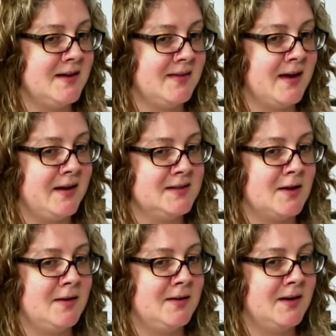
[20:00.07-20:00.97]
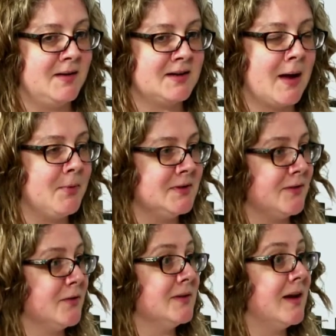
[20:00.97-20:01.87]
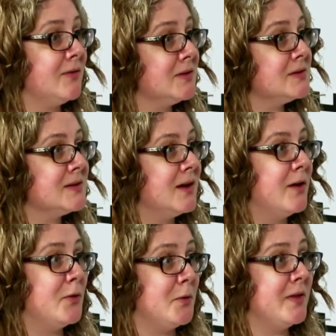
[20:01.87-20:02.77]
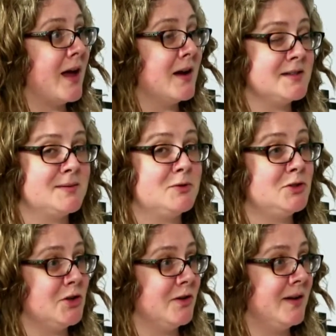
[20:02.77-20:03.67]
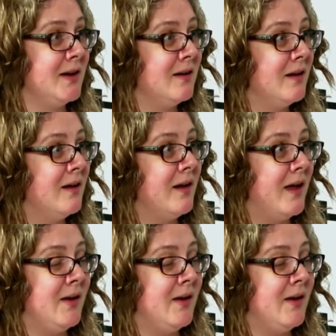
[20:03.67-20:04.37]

content that is on a couple different levels yep. through that customer journey.